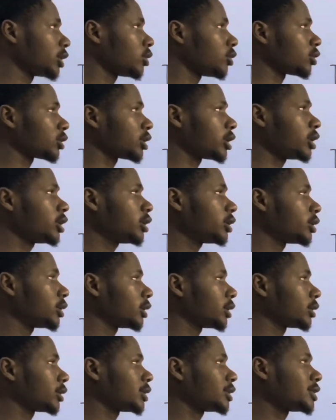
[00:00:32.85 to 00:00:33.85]
Okay,
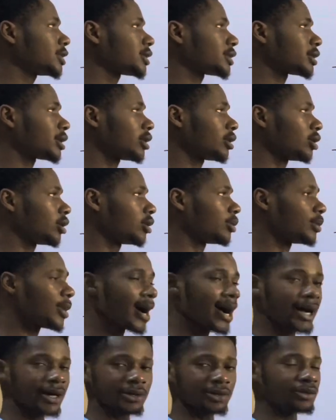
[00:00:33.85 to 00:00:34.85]
this
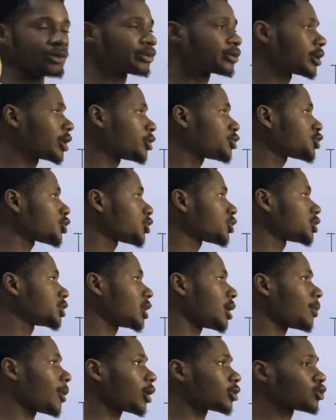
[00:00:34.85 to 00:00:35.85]
arrow tells us the
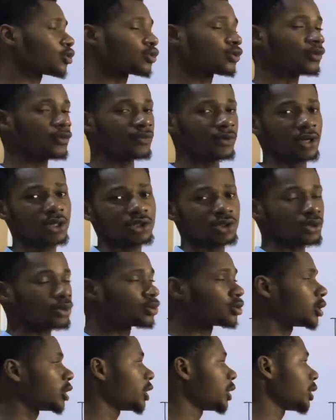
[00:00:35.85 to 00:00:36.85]
amount of
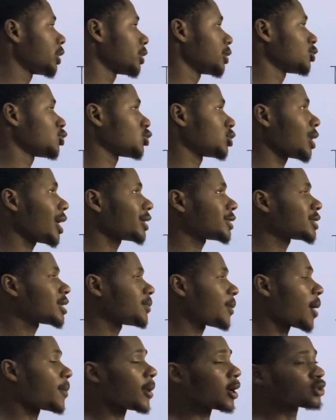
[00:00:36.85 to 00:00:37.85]
deflection, so that
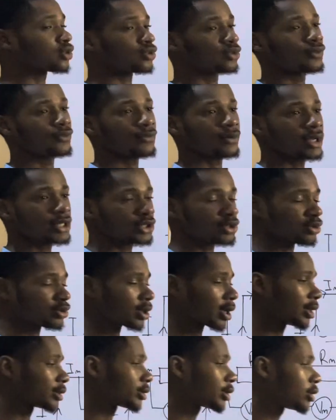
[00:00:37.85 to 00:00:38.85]
same amount of deflection
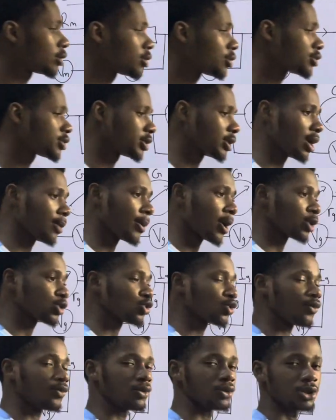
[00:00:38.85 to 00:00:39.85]
can tell us the amount
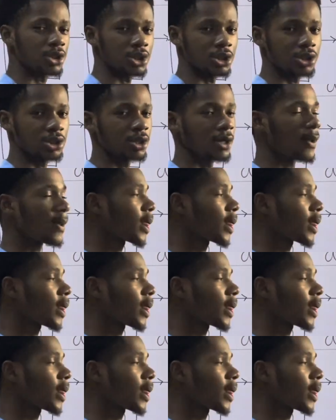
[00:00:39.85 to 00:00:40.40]
of voltage